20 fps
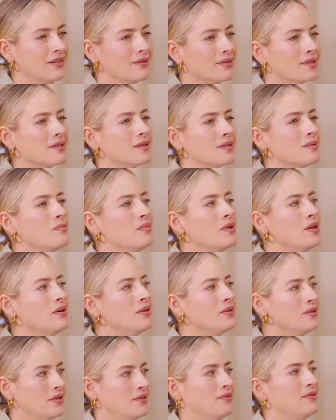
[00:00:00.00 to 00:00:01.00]
there was this
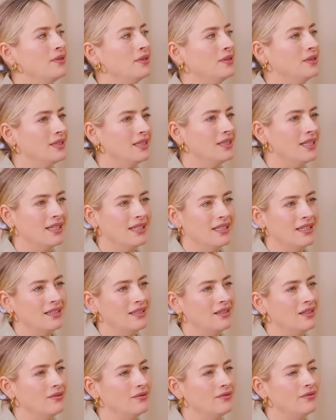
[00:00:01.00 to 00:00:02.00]
beautiful
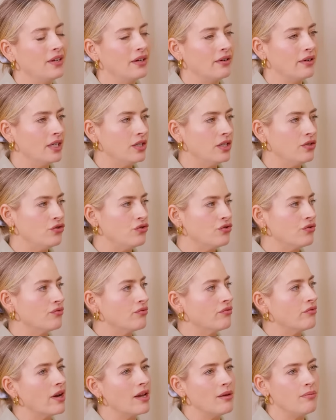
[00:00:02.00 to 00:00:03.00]
very
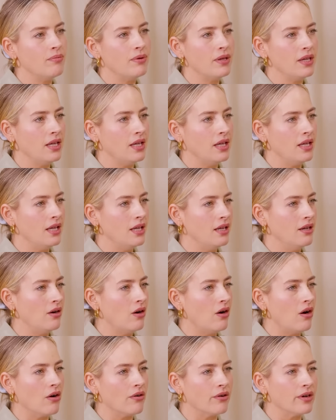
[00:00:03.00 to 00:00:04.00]
drapey
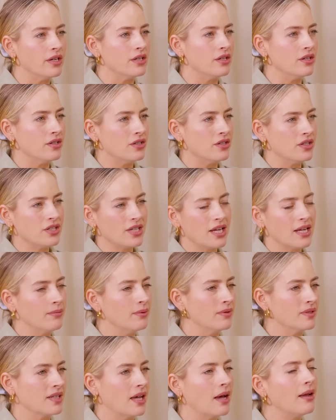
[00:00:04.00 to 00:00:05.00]
orange
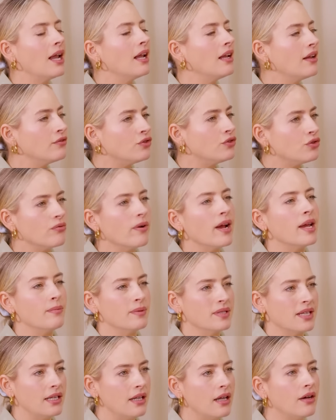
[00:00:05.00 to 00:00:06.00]
tablescape. I love
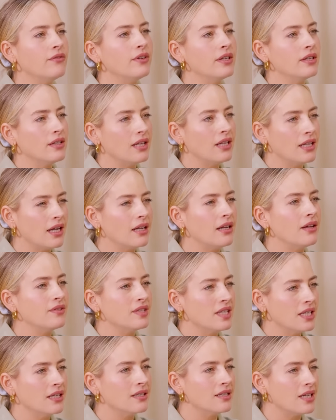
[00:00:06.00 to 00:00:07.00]
drapes. I love it. I love
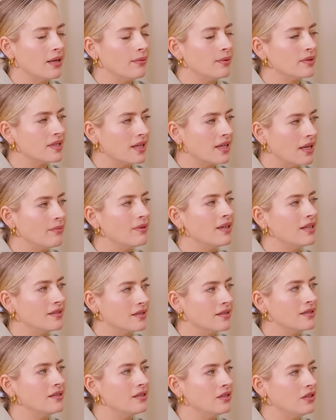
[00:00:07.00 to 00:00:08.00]
seeing a tablescape
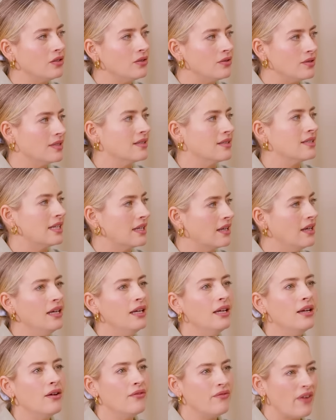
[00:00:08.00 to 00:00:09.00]
that uses like
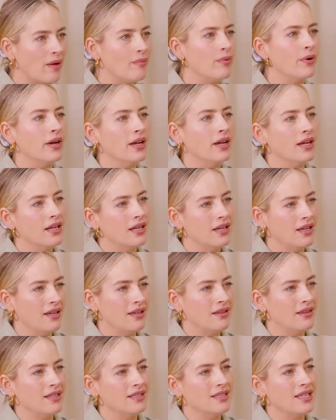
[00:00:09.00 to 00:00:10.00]
fabric
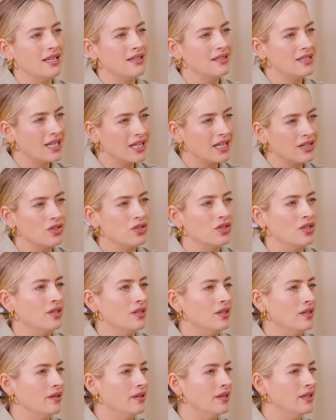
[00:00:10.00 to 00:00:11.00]
and there's that
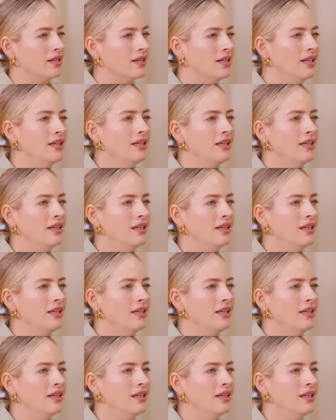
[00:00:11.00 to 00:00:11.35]
texture and